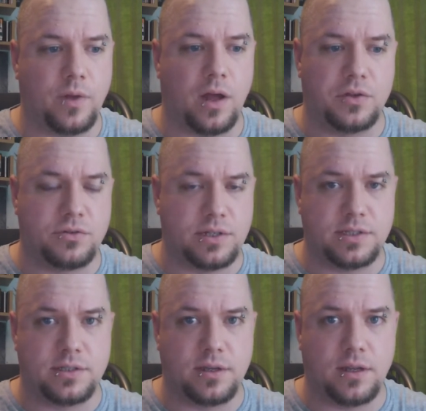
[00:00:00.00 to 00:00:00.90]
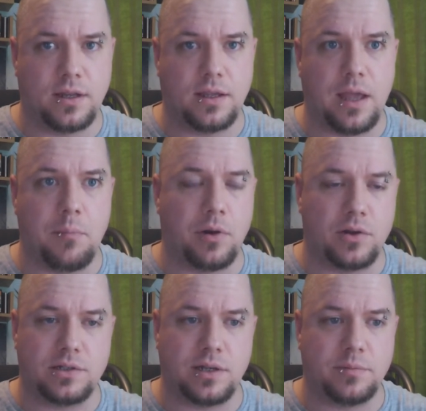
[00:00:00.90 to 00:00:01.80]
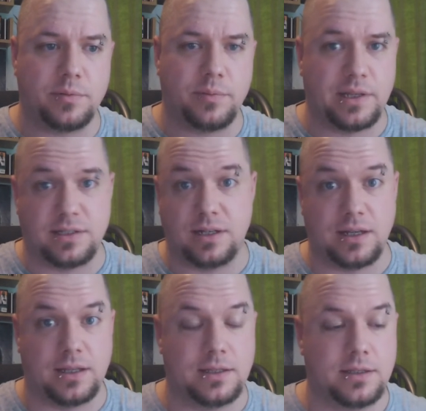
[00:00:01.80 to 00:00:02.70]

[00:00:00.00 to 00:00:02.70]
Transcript: arteries get blocked up, basically.